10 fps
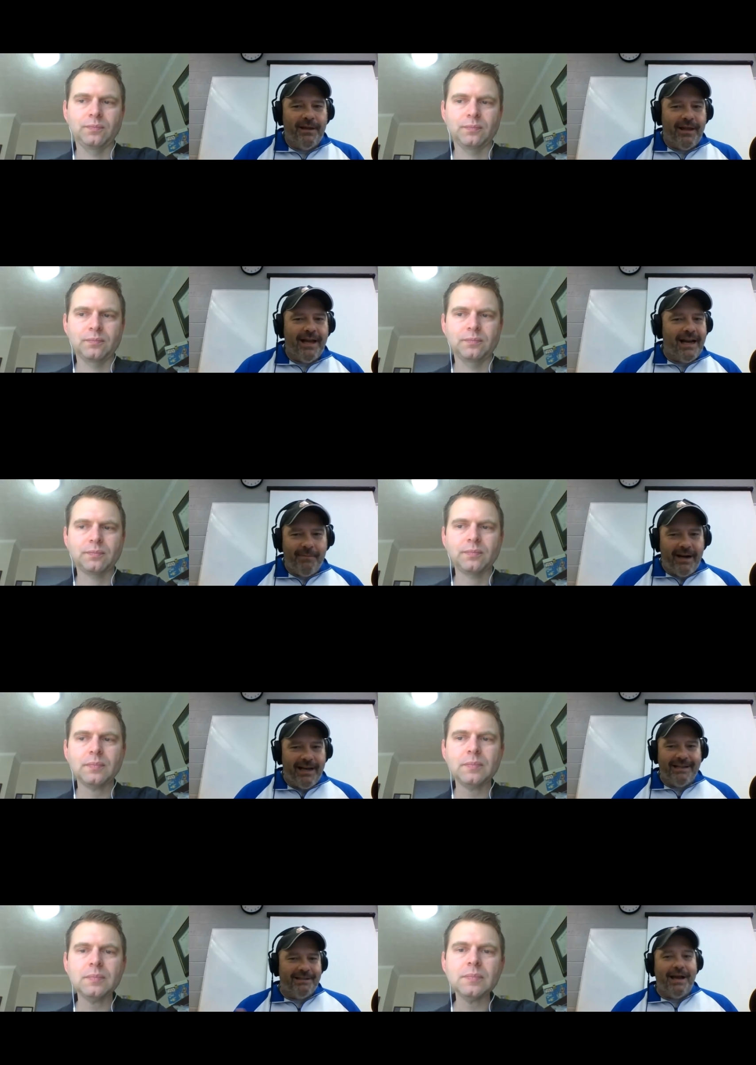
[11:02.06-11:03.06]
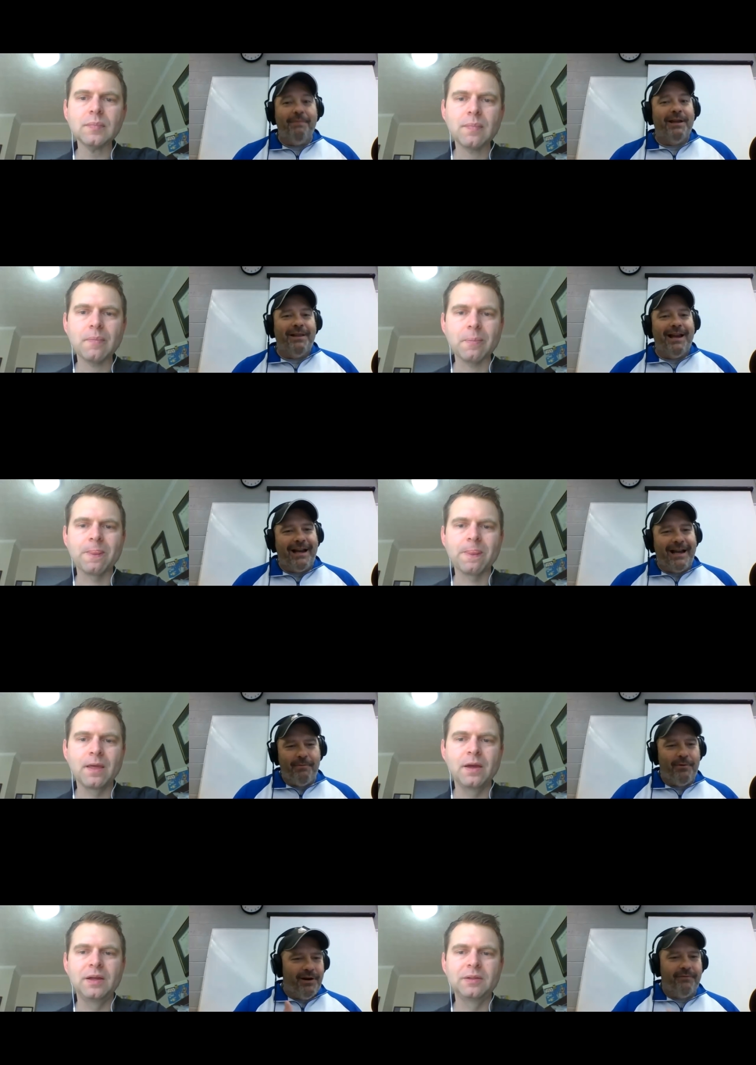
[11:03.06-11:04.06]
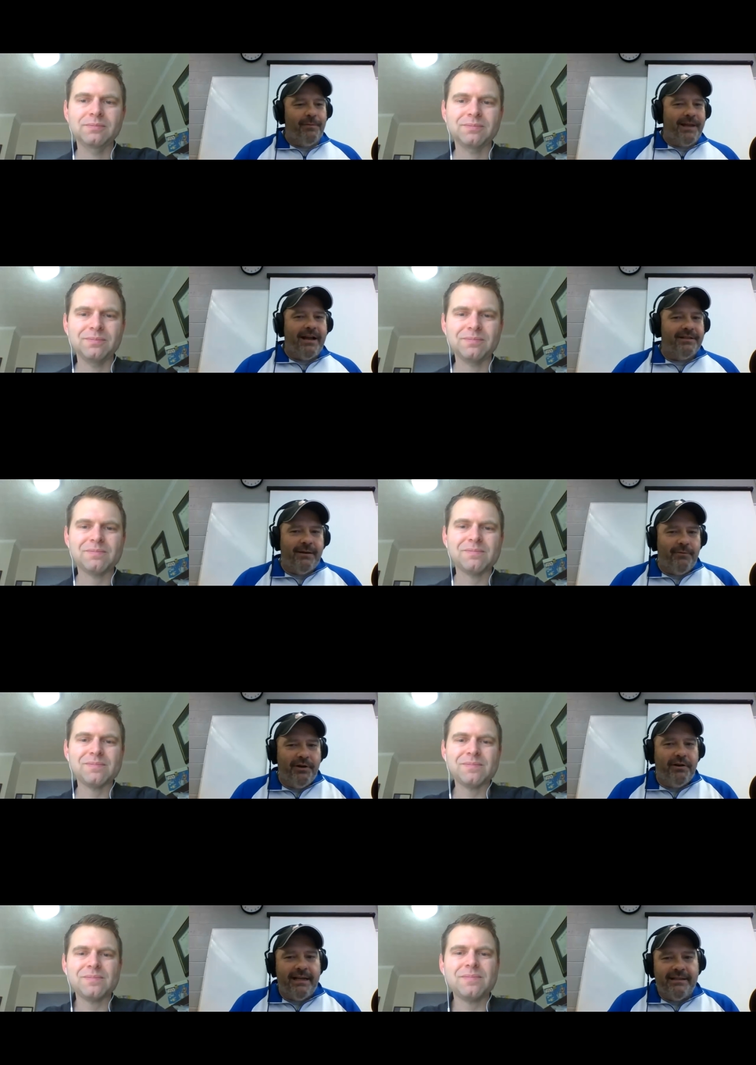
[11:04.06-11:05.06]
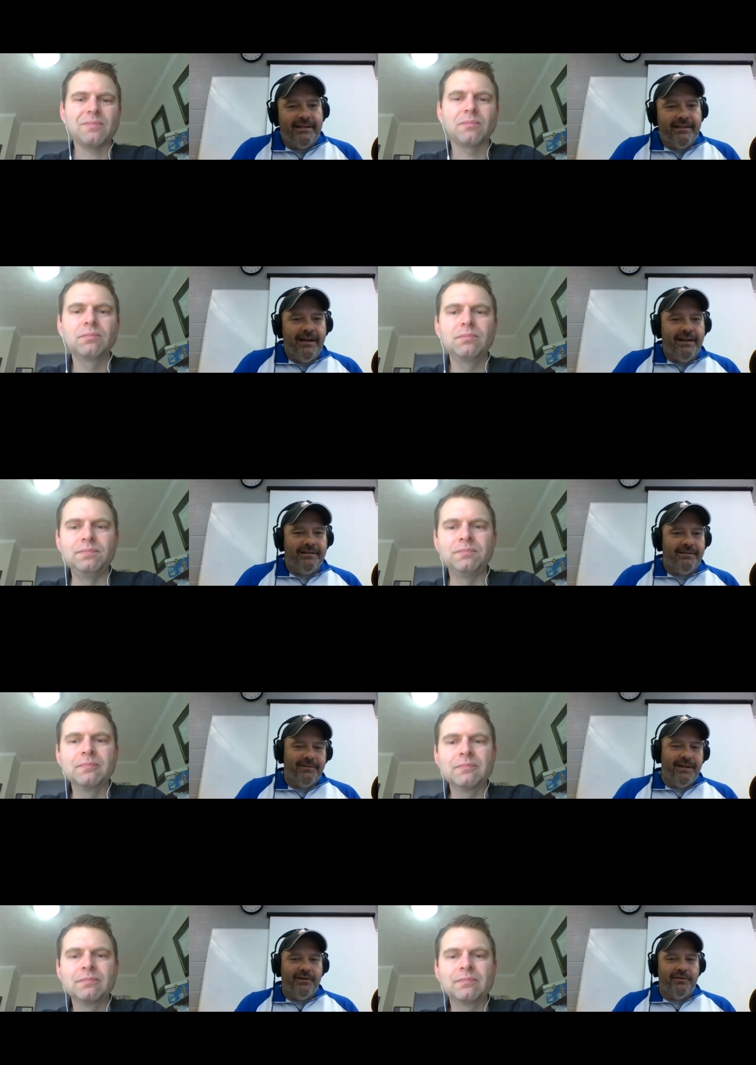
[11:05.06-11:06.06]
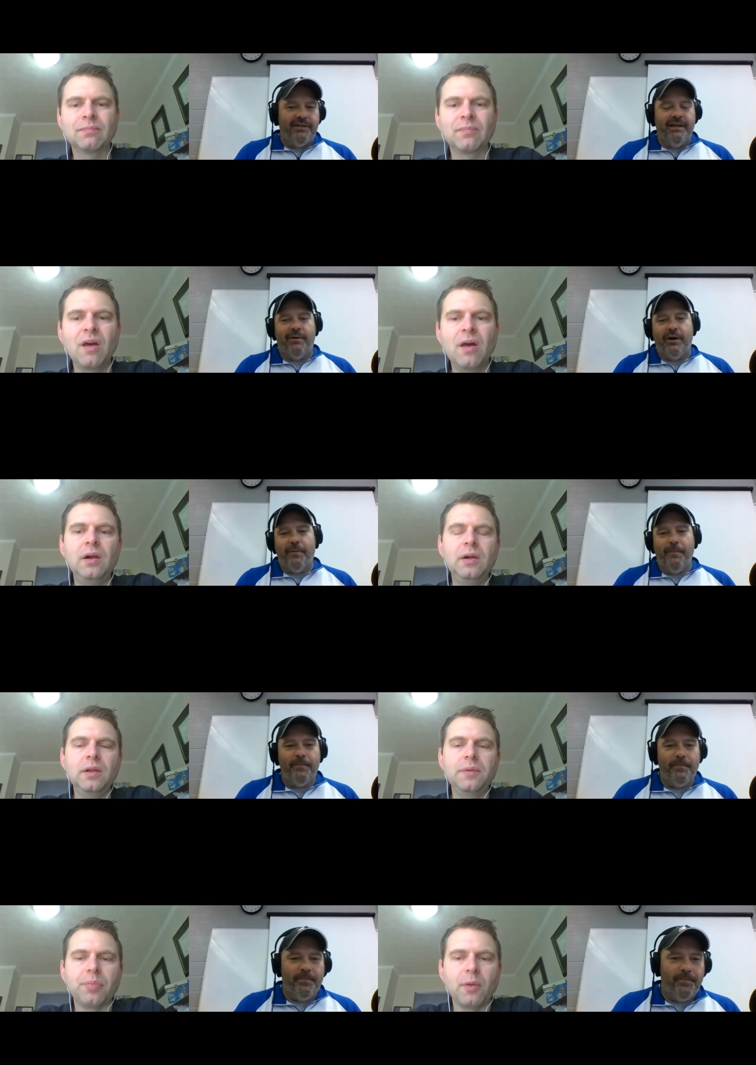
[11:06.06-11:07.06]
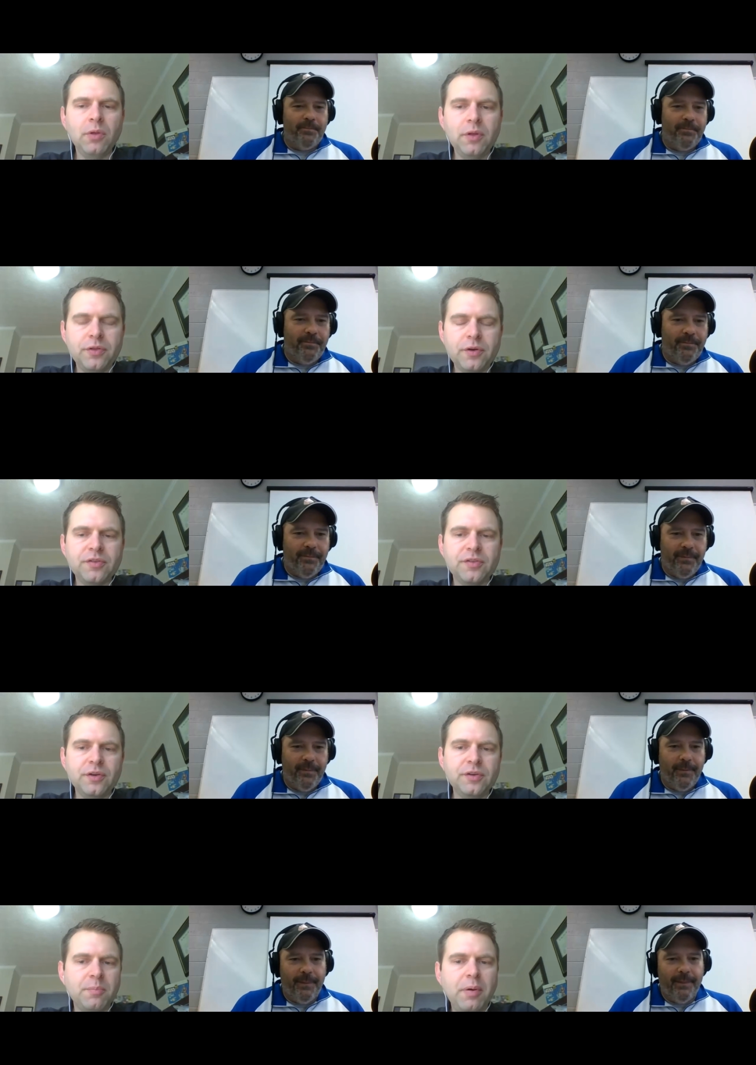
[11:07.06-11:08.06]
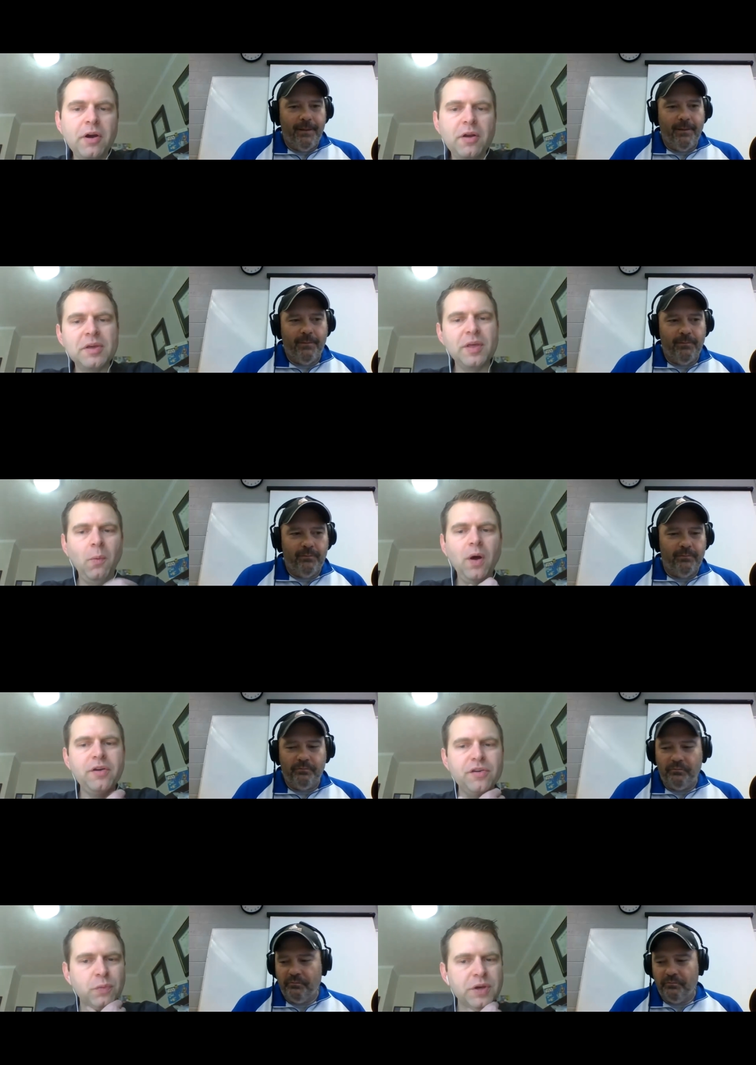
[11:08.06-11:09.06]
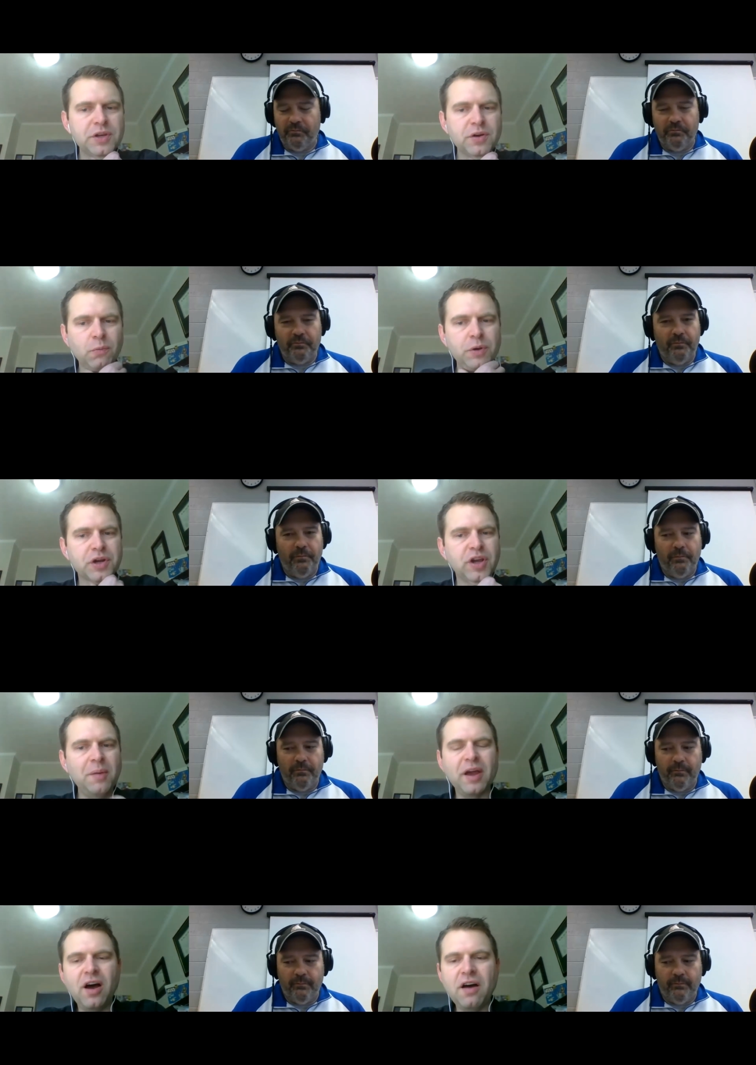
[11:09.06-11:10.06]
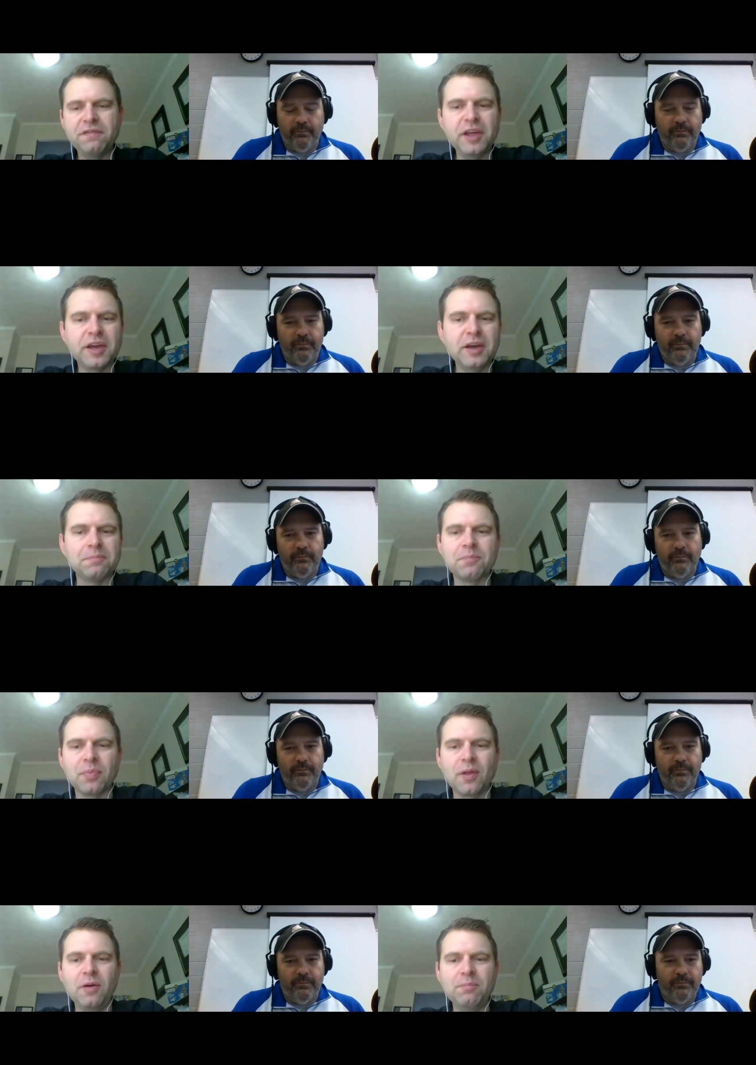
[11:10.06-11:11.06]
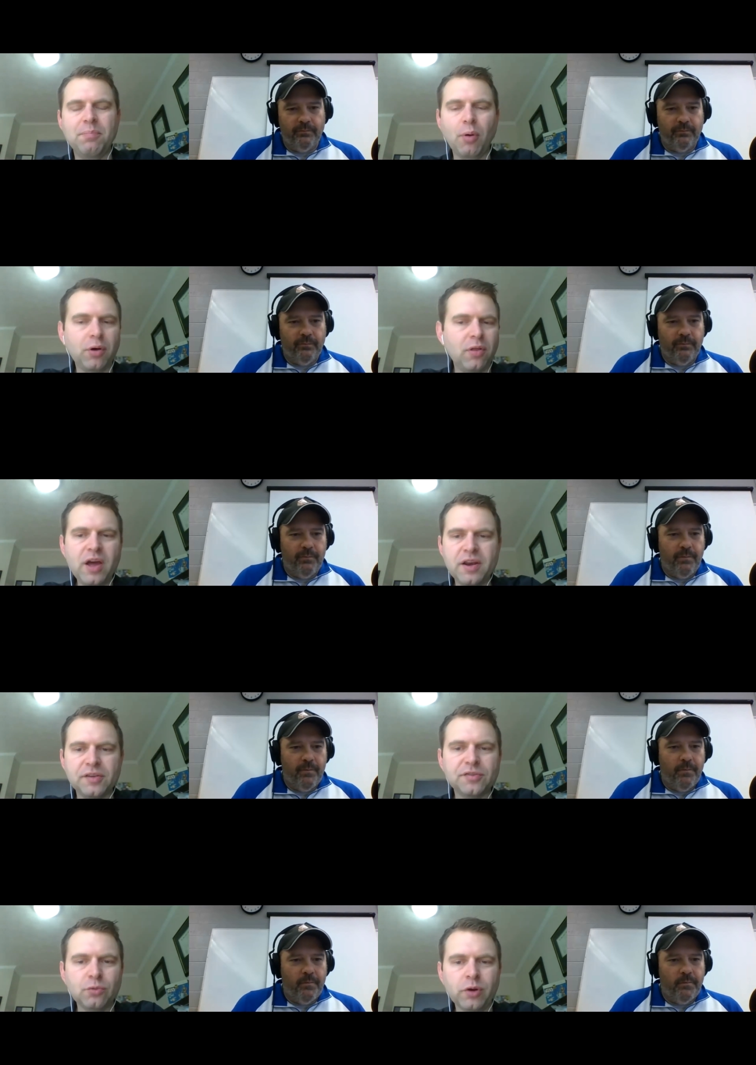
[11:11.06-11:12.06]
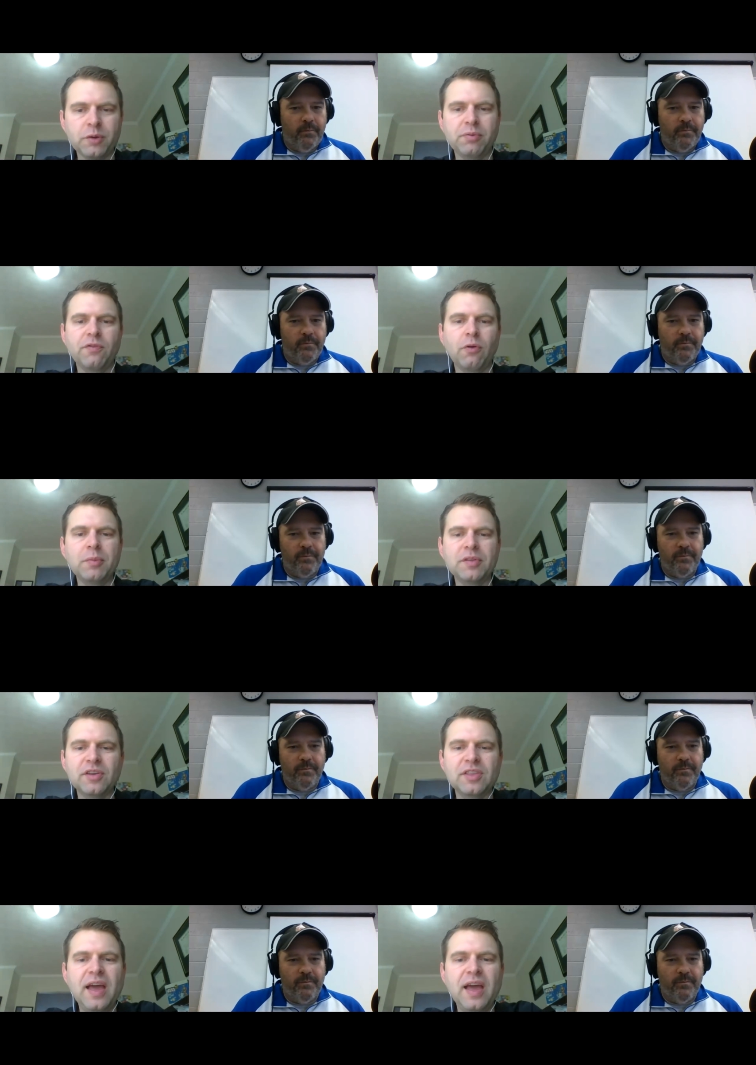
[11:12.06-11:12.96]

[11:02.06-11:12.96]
Speaker 1: the Illini? I mean, I guess I'm the Illini guy, but what, from the outside, what do you guys uh, think you'll see tomorrow?
Speaker 2: Well, there's there's the part of me that wonders when you're when you're coming off like a borderline historic performance like the